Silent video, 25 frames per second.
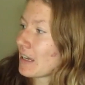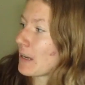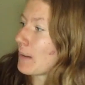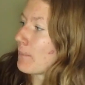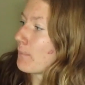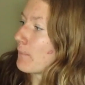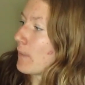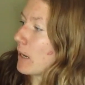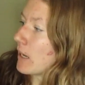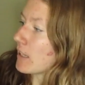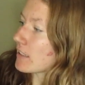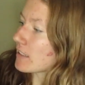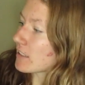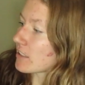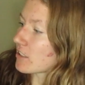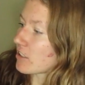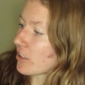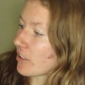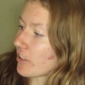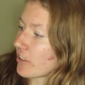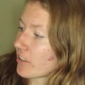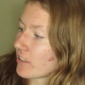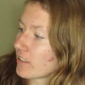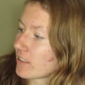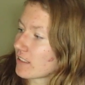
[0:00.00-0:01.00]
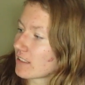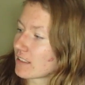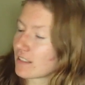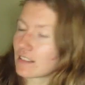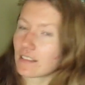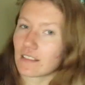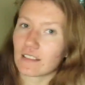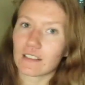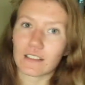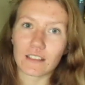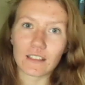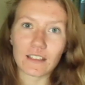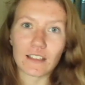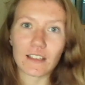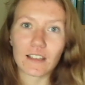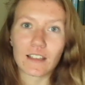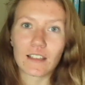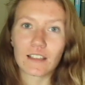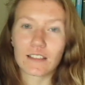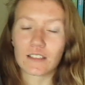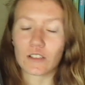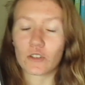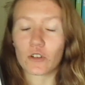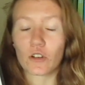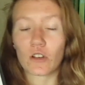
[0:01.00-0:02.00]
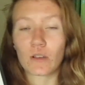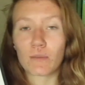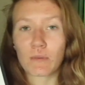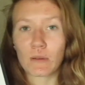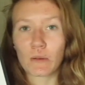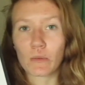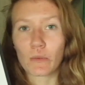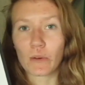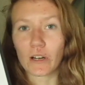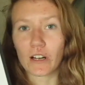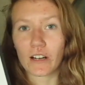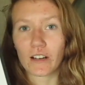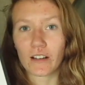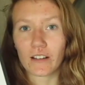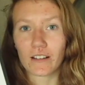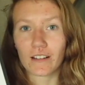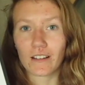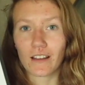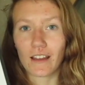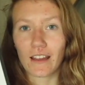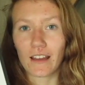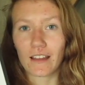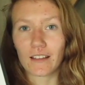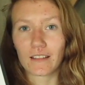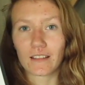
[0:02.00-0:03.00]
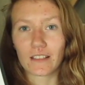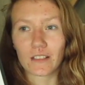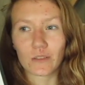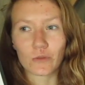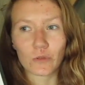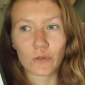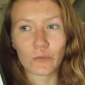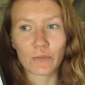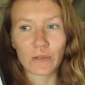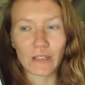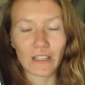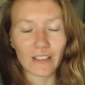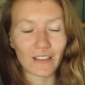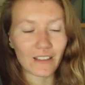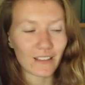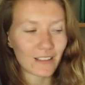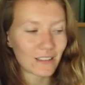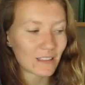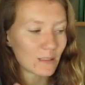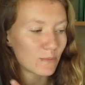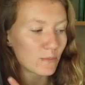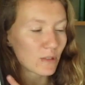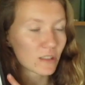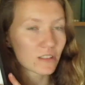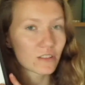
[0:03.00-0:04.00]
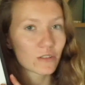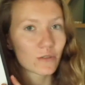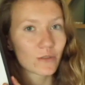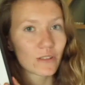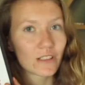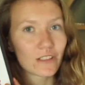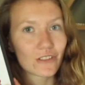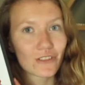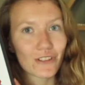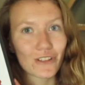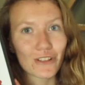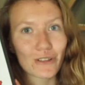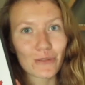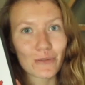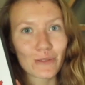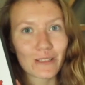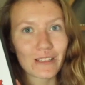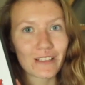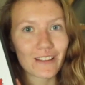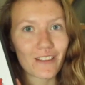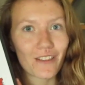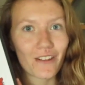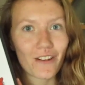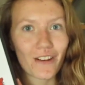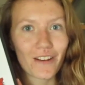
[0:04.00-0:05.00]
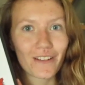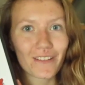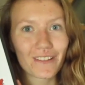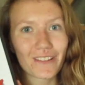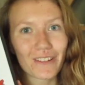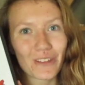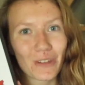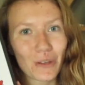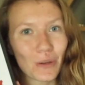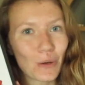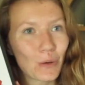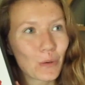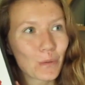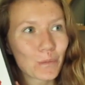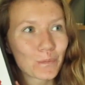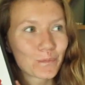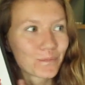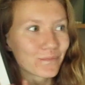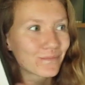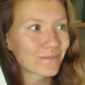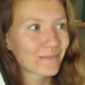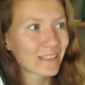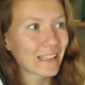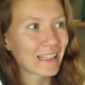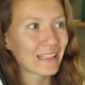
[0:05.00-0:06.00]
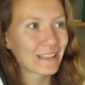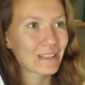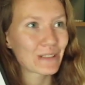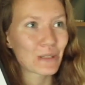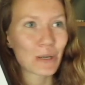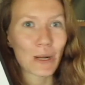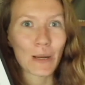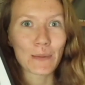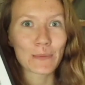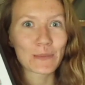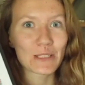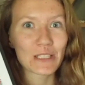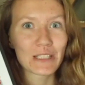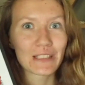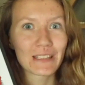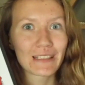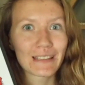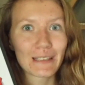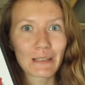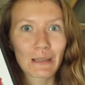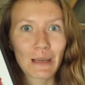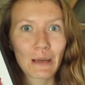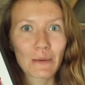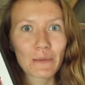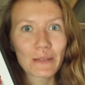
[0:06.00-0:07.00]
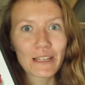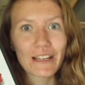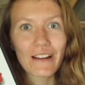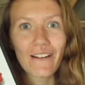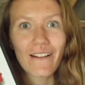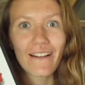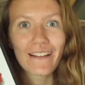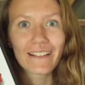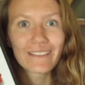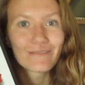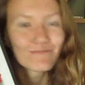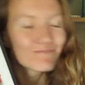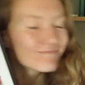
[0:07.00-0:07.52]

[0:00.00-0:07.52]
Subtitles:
monsters is a creepy word, and this would be an easy book to read during a readathon, so it's an option that we got.